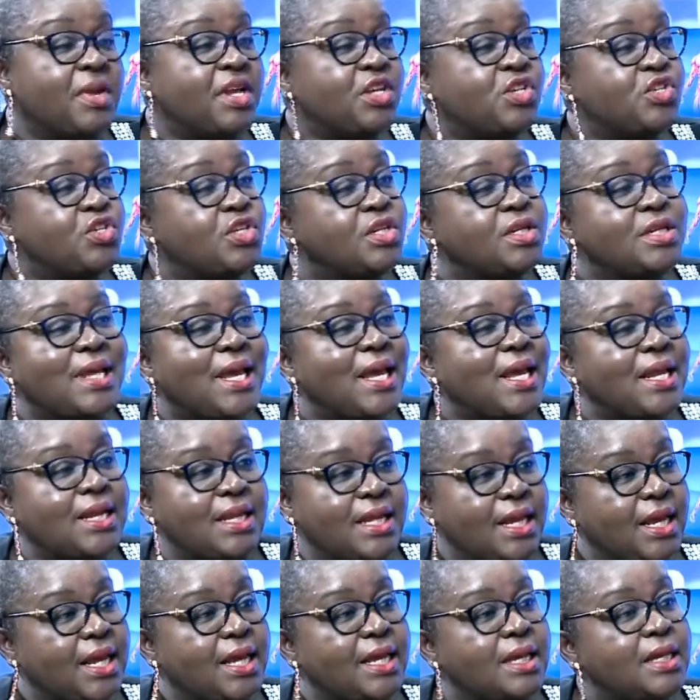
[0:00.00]
mentioned
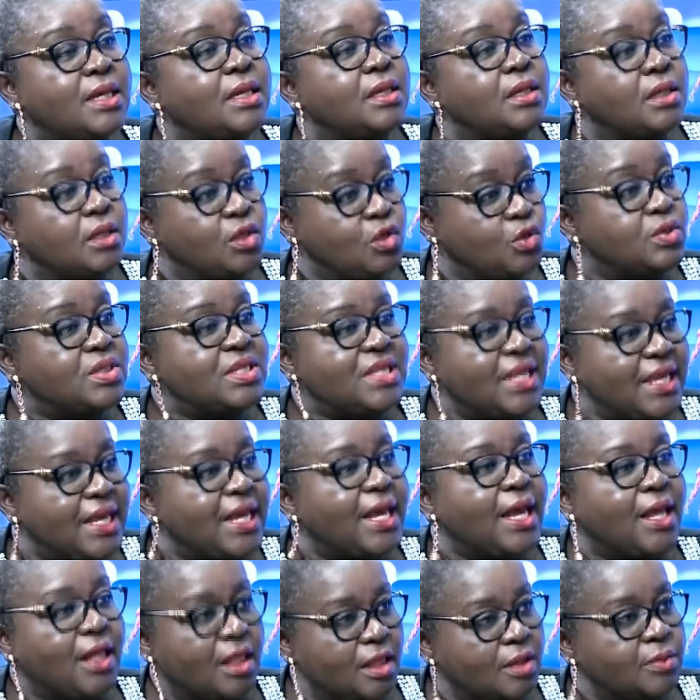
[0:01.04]
earlier, you
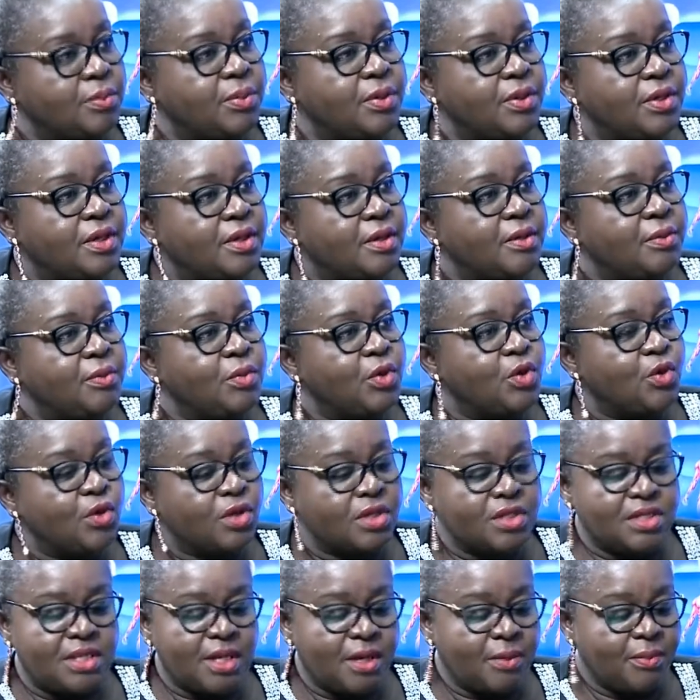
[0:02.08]
seek help.
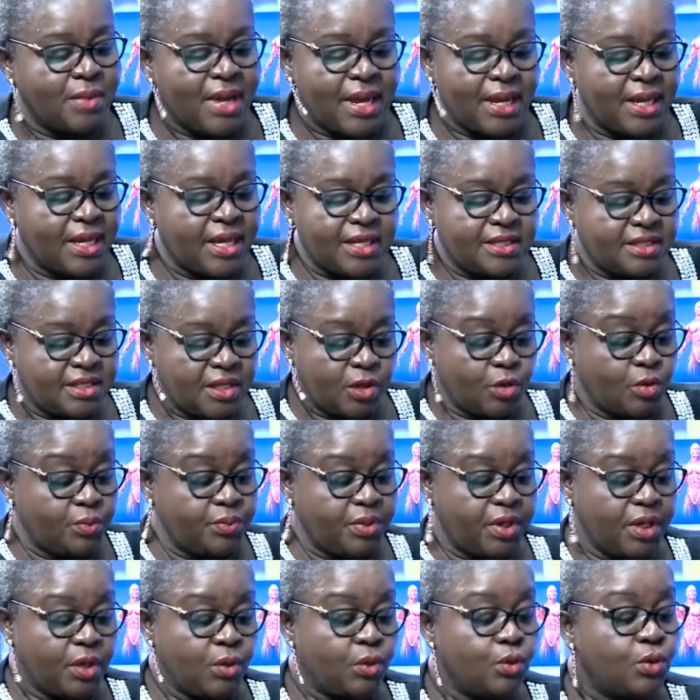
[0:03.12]
Because I guess there will
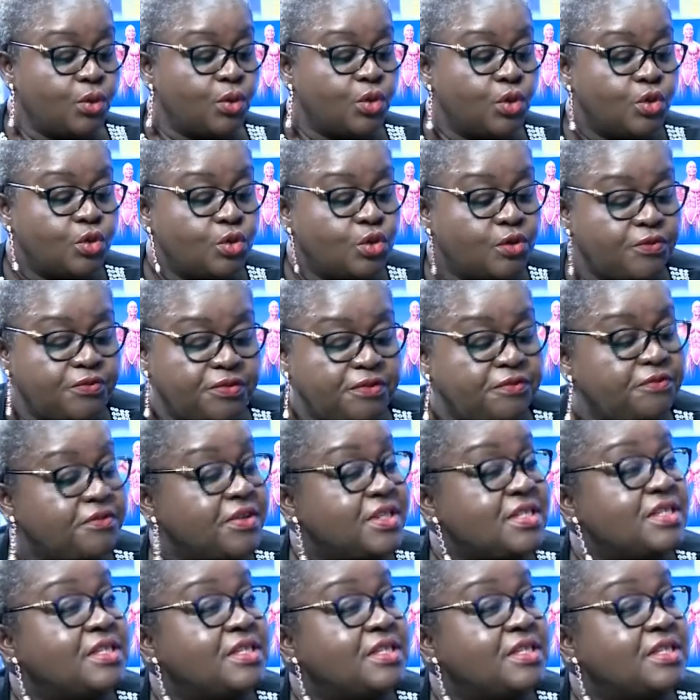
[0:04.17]
be a whole load of